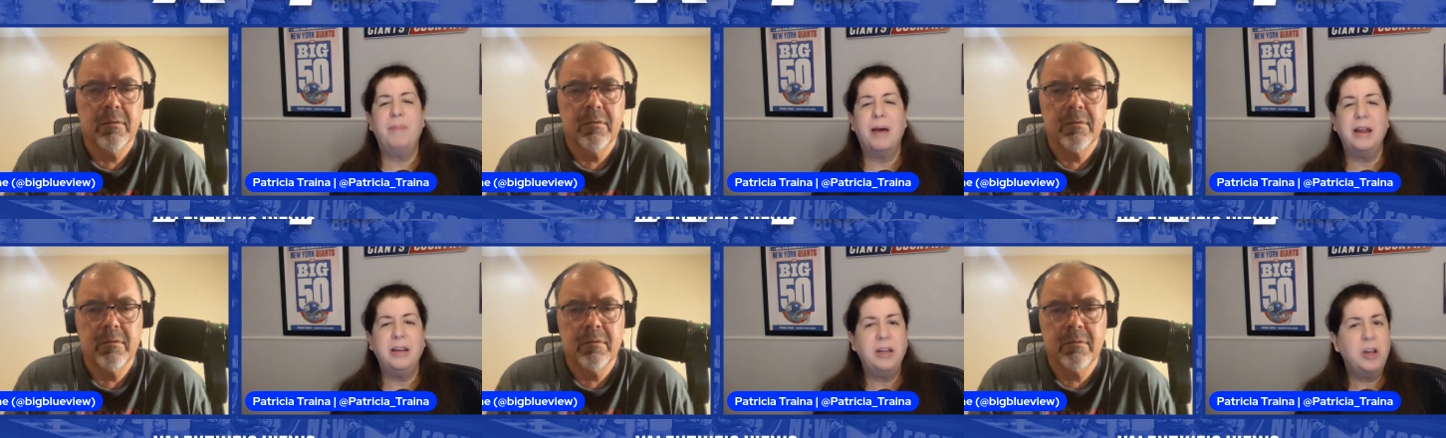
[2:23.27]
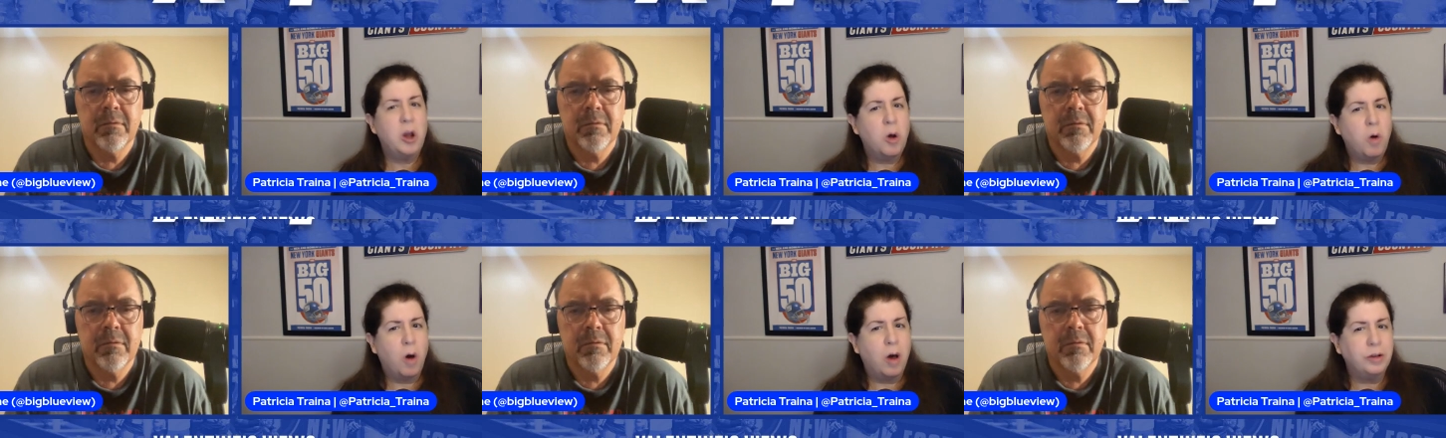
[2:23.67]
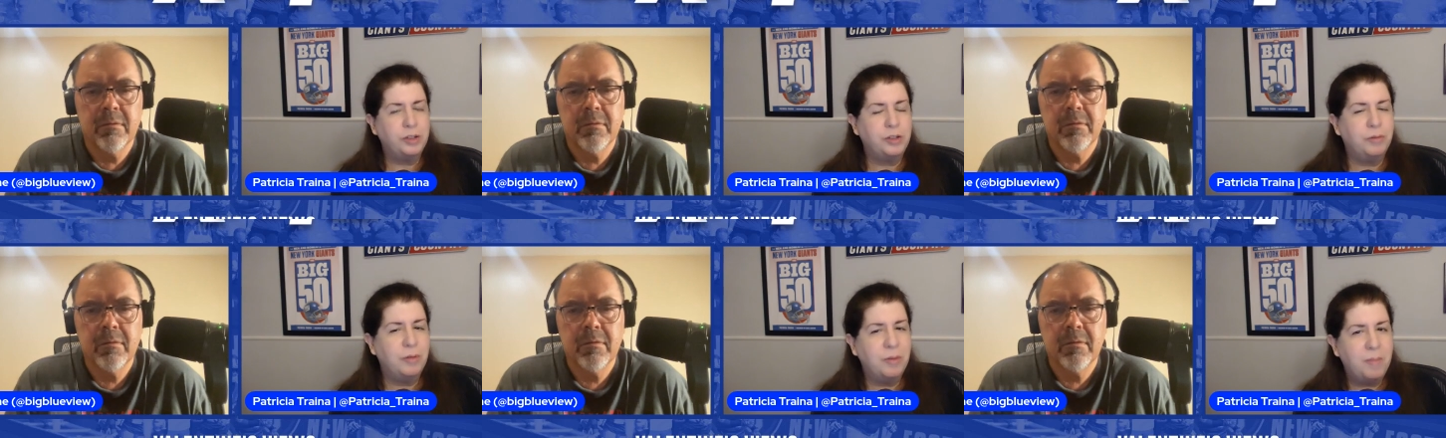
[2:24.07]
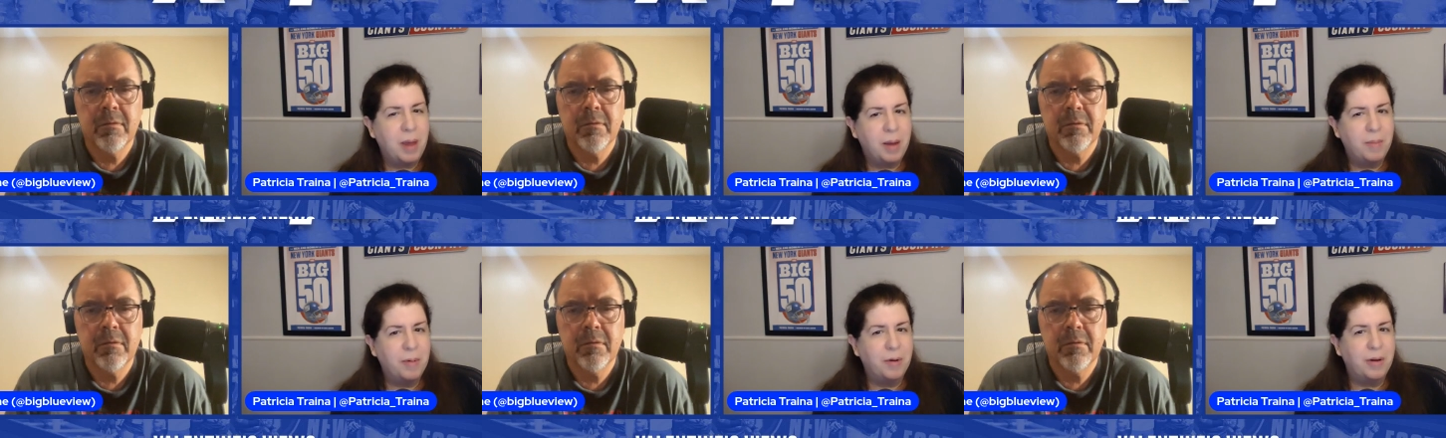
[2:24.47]
Speaker 1: but you know, also
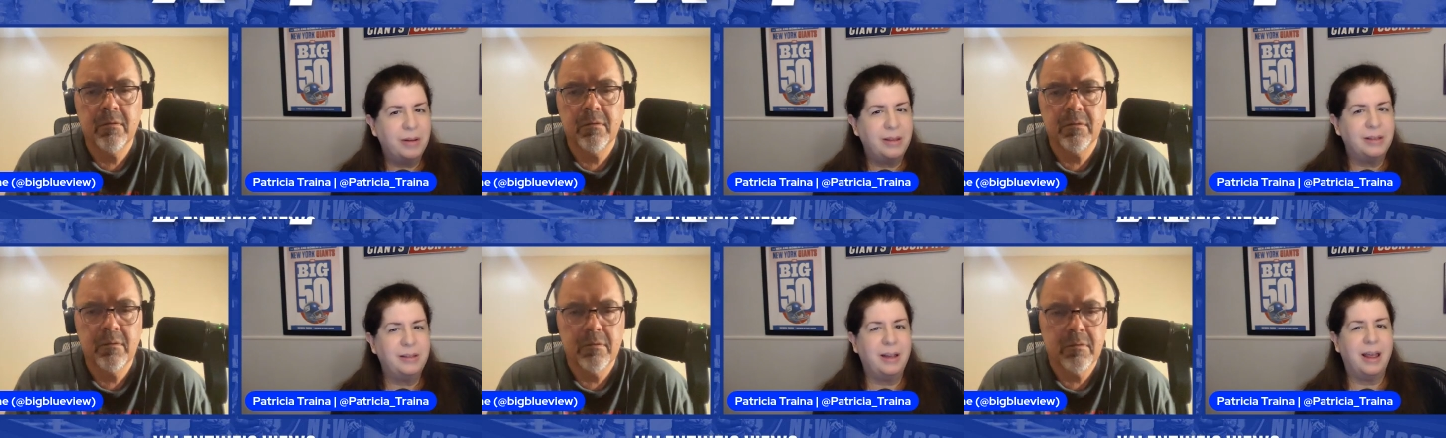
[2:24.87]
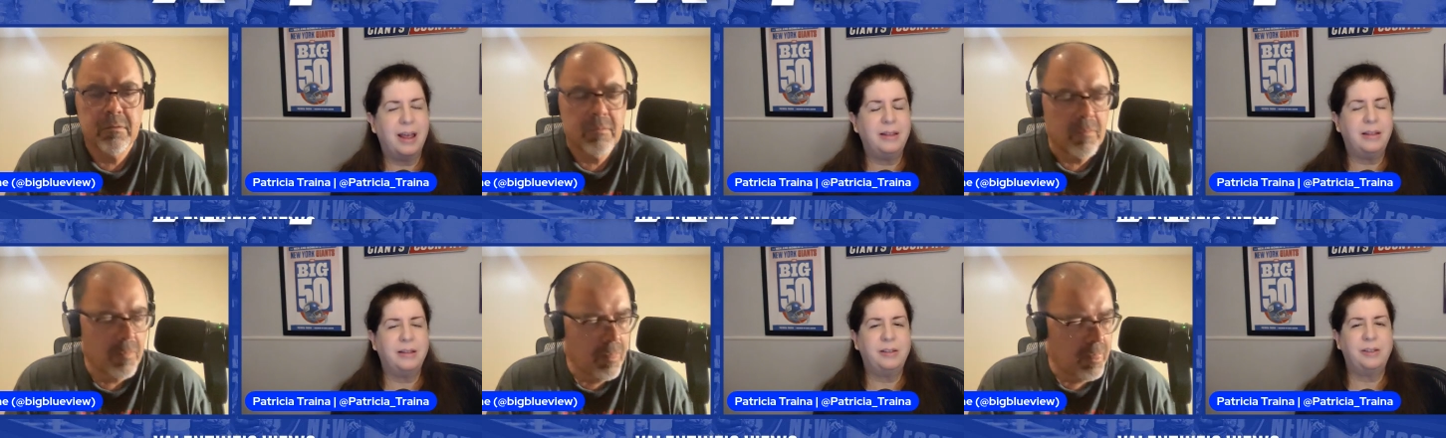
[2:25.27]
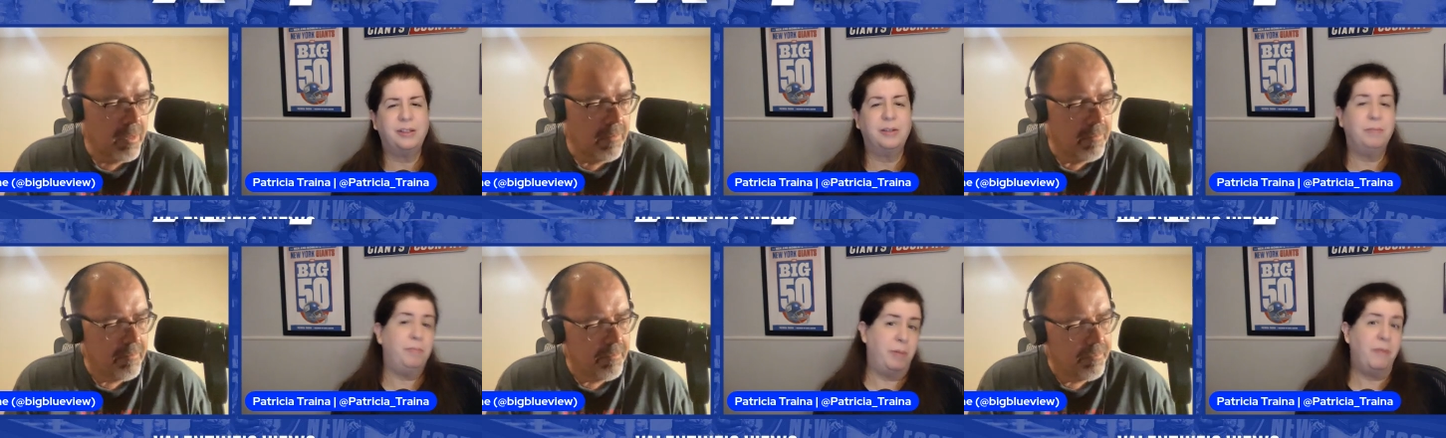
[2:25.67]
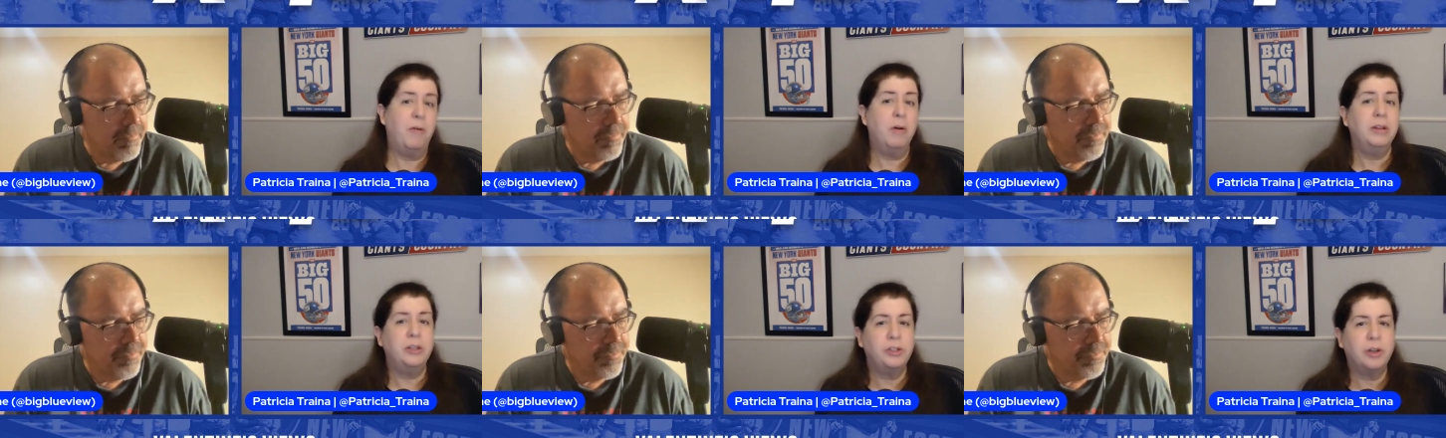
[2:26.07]
remember at the at the
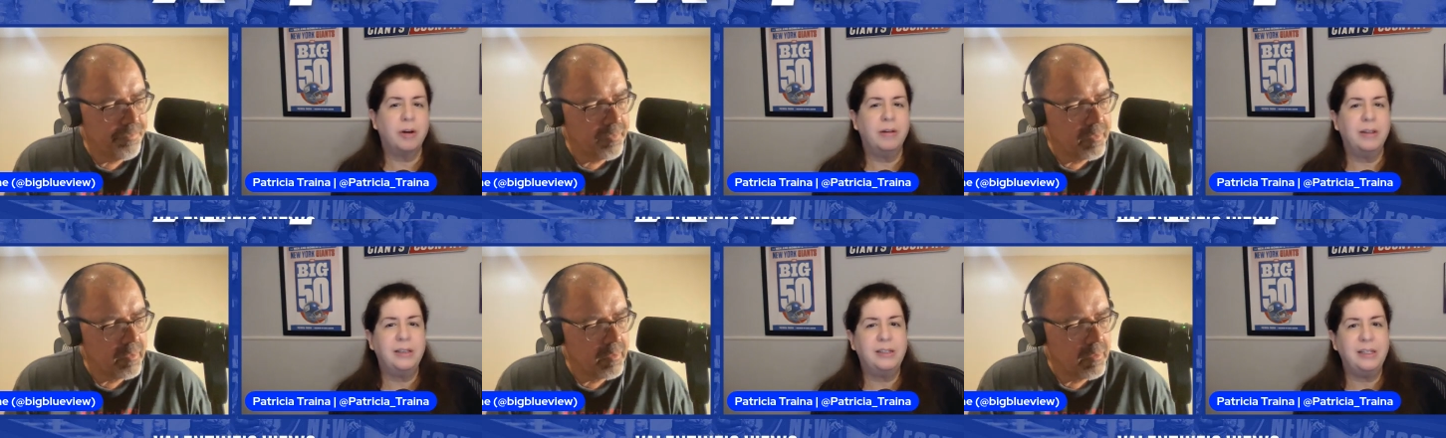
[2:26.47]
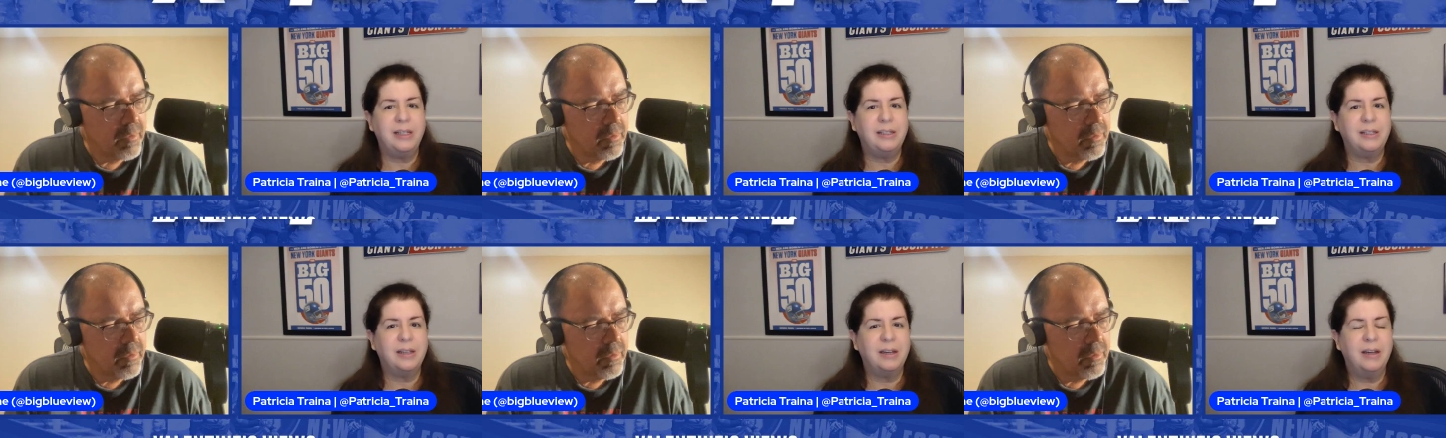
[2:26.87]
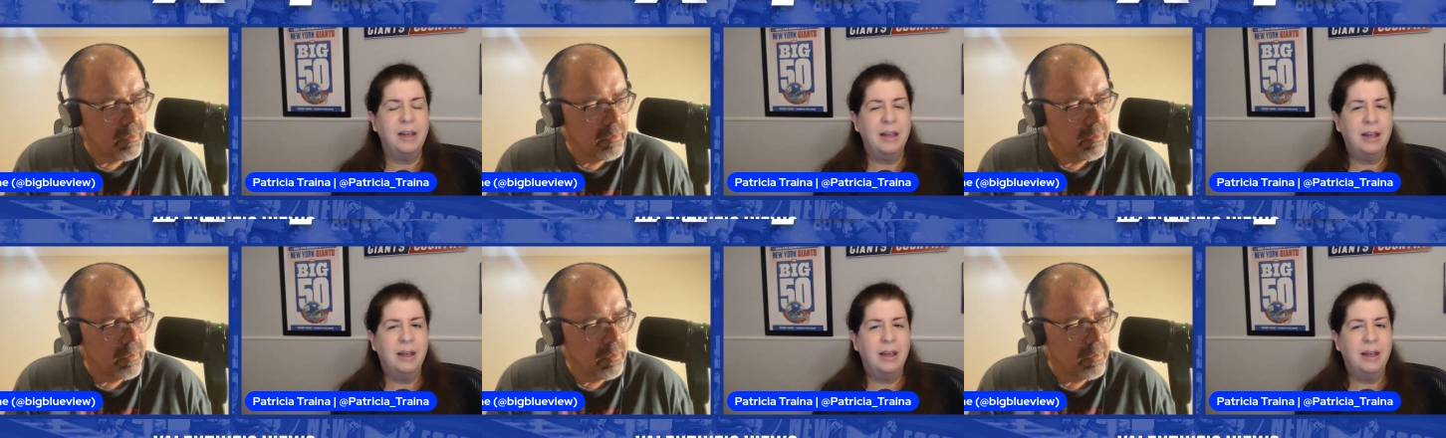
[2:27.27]
before the start of the season,